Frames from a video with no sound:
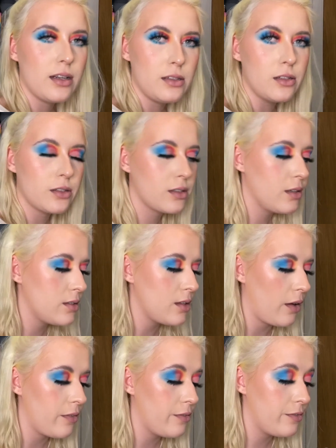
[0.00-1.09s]
look so
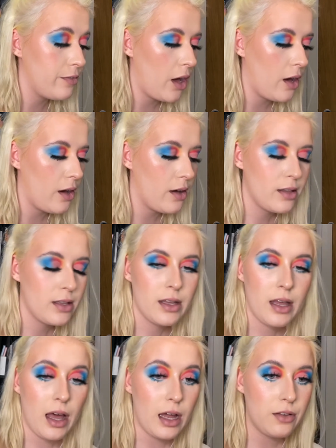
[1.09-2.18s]
far,
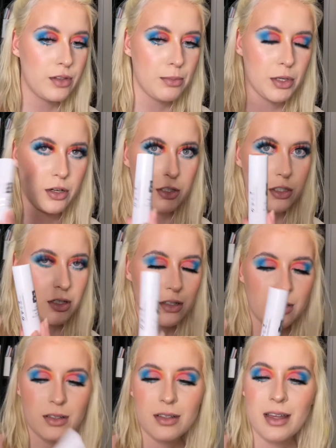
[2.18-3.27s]
I love the blush.
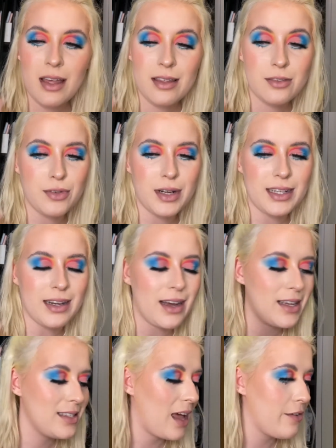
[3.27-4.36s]
It's really
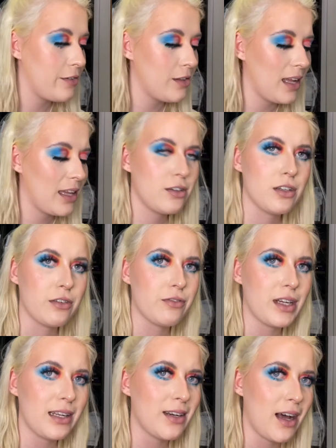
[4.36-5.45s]
nice. I feel like it'd look
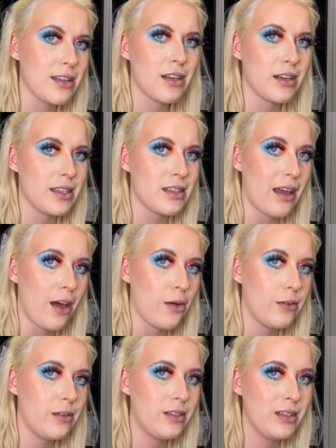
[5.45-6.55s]
really nice on its
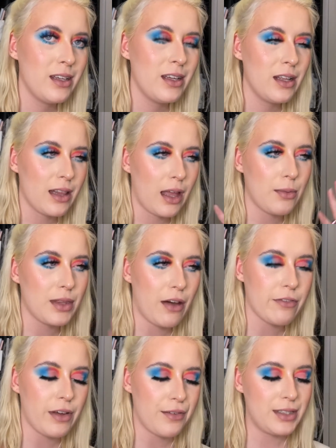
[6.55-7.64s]
own, like without
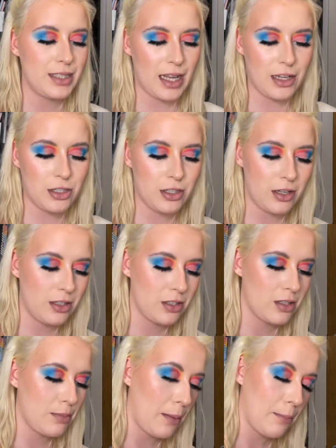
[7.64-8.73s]
foundation, just
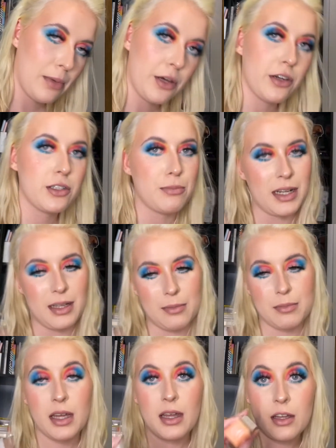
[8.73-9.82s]
a bit of blush, a bit of lip.
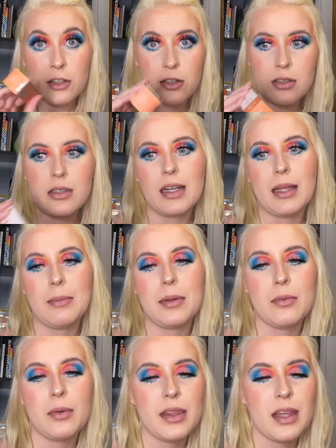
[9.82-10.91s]
Use the lippy
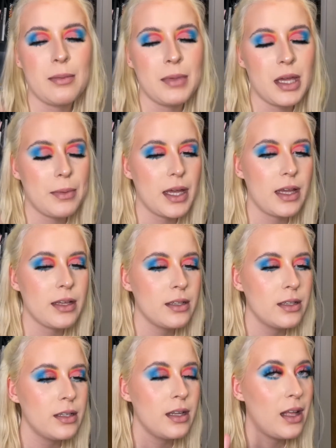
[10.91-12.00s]
with it maybe,
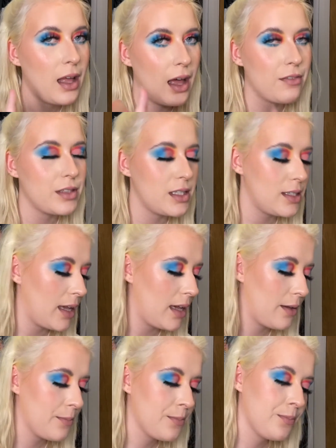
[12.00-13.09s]
I have to say.
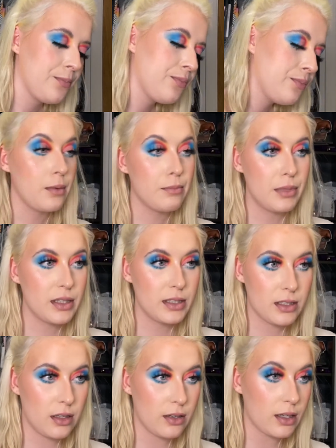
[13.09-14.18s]
But
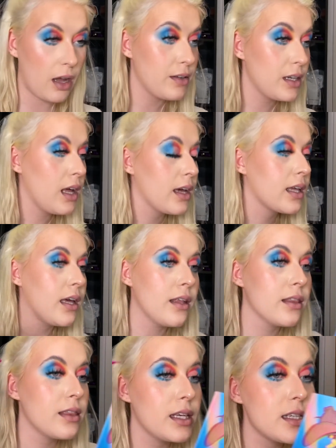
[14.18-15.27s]
this look, I really like it.
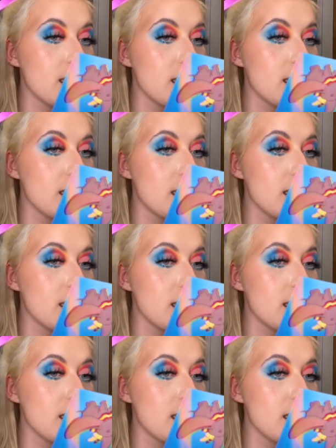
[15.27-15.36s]
This